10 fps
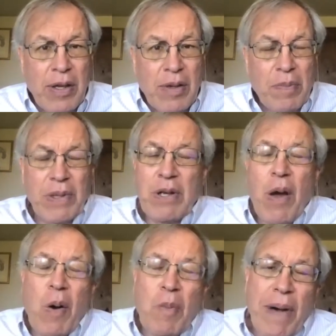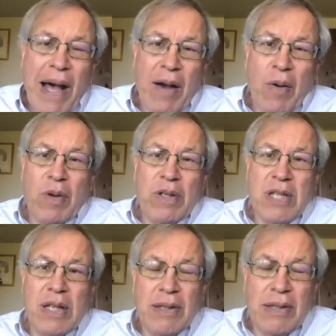But no power is
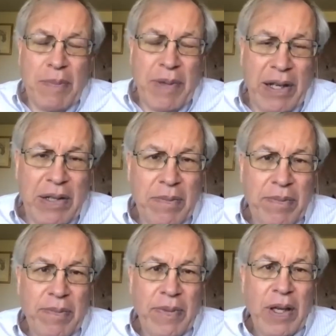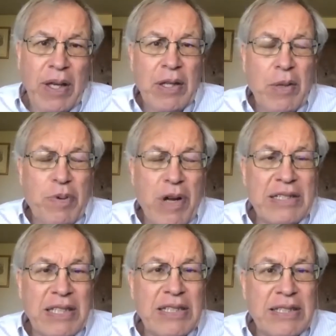unlimited. The
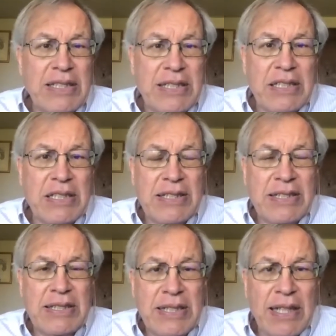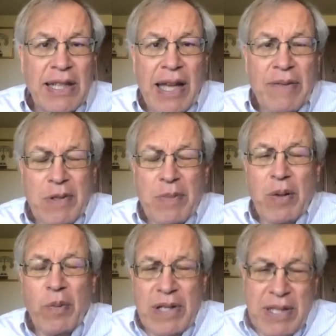president's decisions still have to
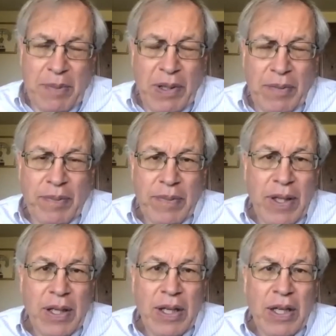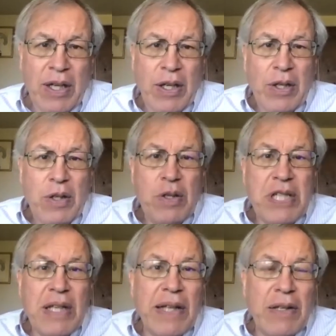be reasonable.
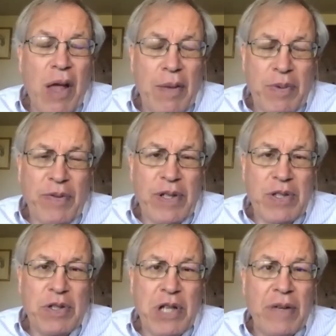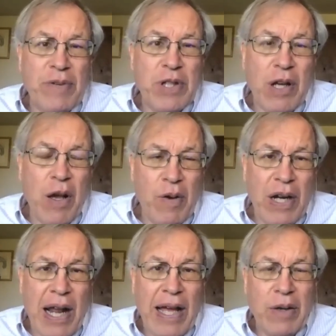UCLA law professor Jennifer Chacon
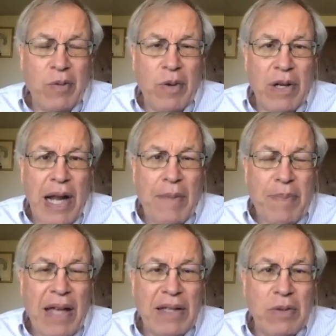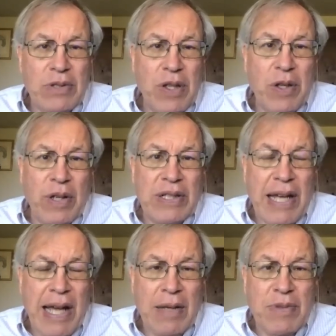and I wrote an op-ed that was in the New York
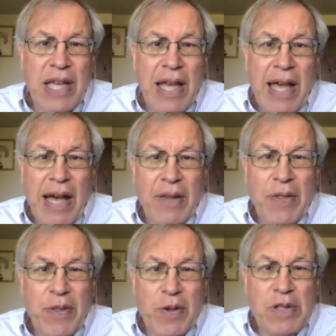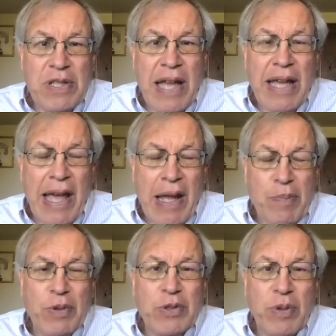Times on Thursday,
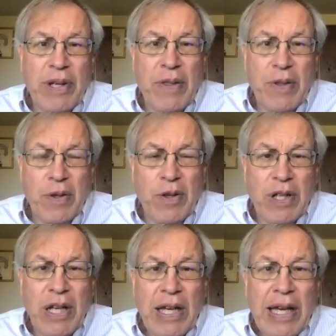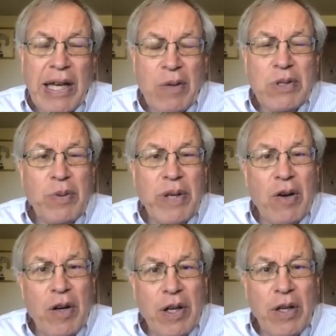April 23rd, in which we
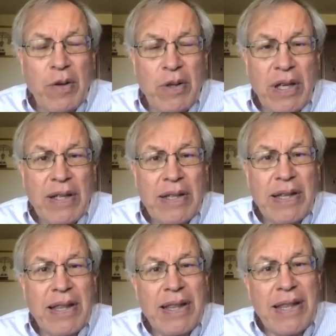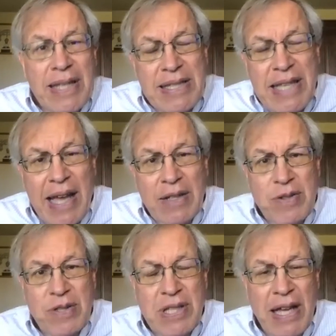argued that this
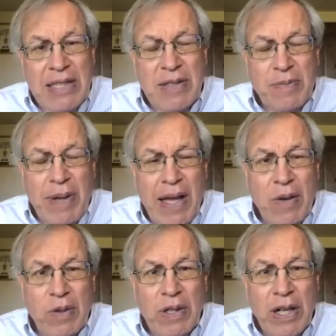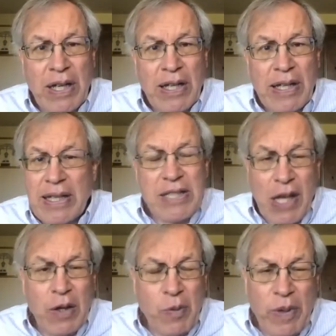exercise of power is
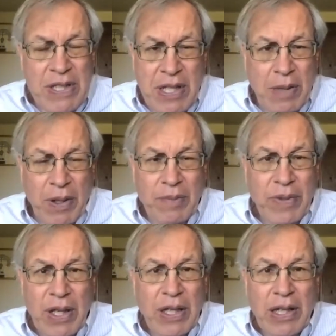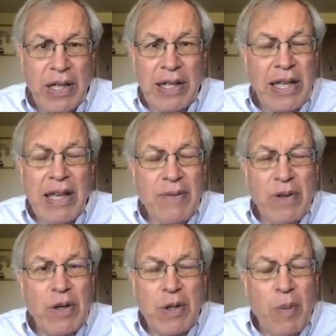unreasonable. And even
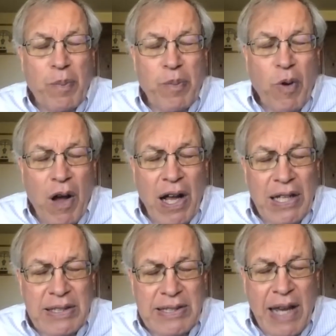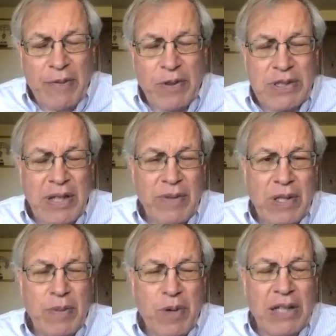under the broad deference given to
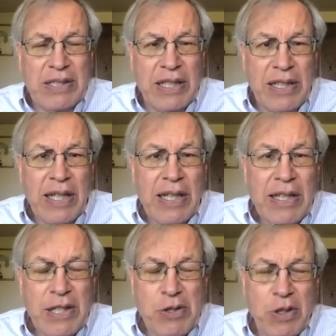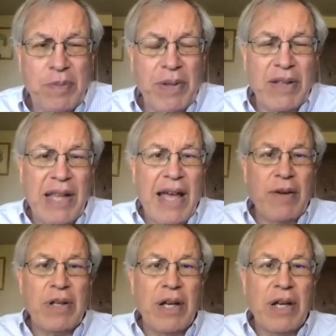the president, this shouldn't be allowed.